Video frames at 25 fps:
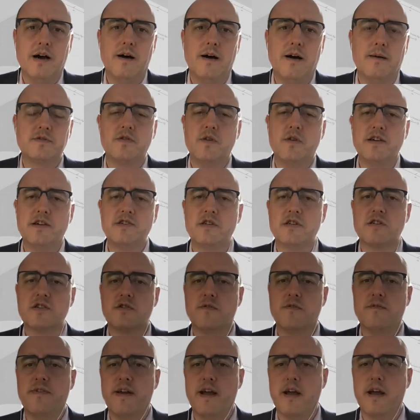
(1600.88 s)
So not just
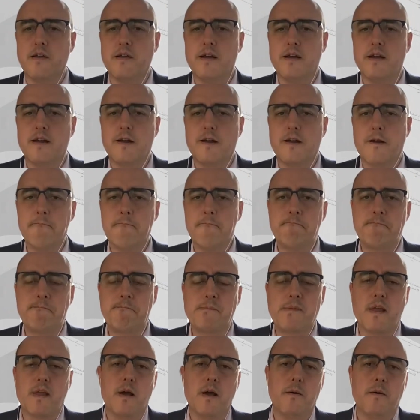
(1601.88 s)
surveilling,
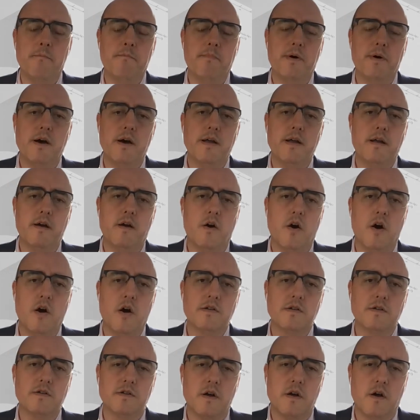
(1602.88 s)
but
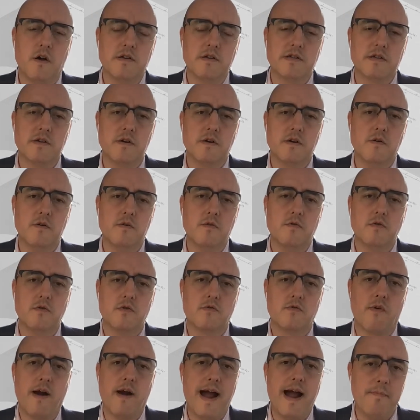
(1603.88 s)
also
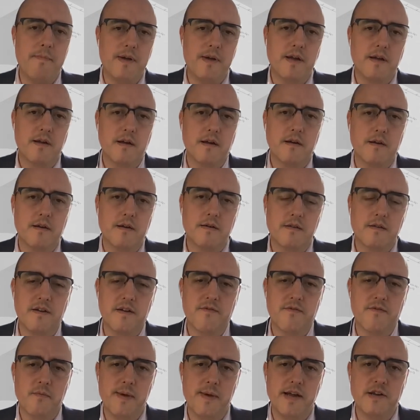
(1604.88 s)
grabbing the
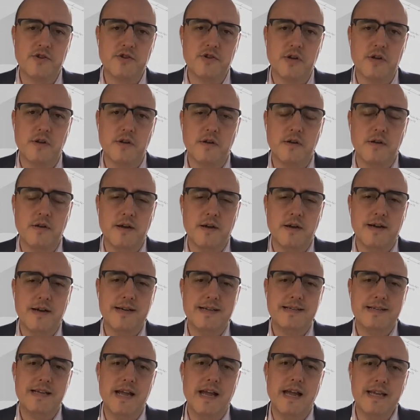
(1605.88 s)
information,
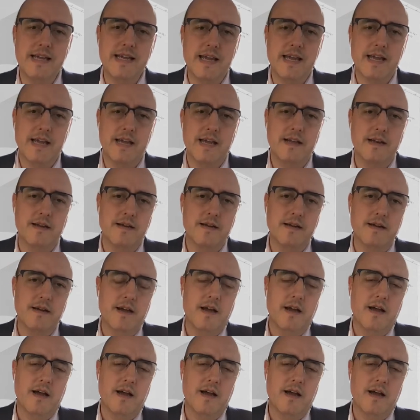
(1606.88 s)
taking it,